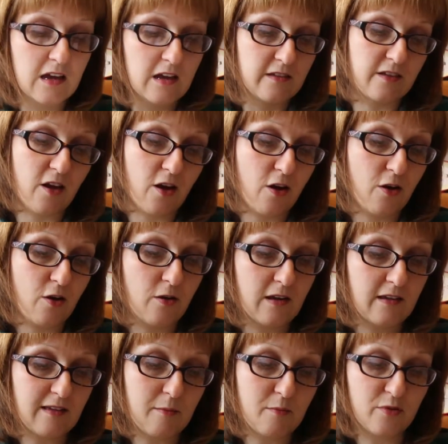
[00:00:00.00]
So
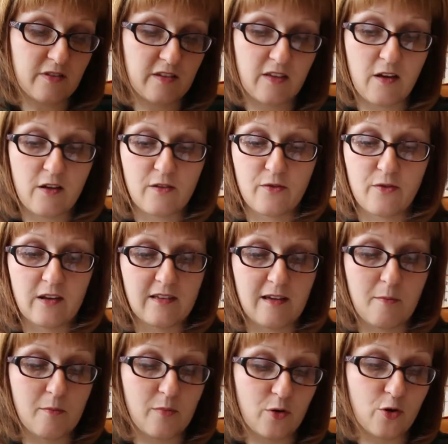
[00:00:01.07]
examples of those, for
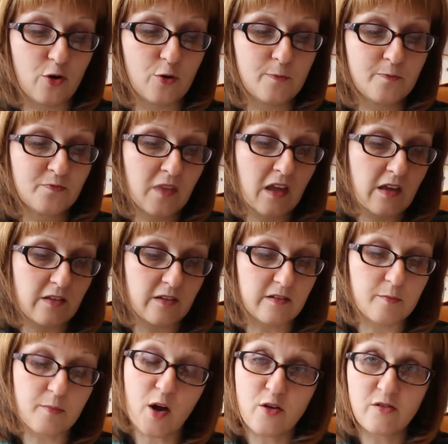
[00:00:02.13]
example, there's
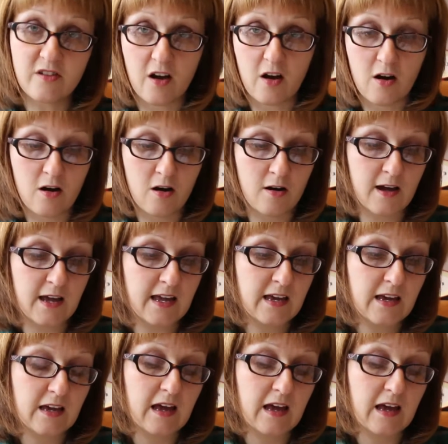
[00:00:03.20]
a bow tie,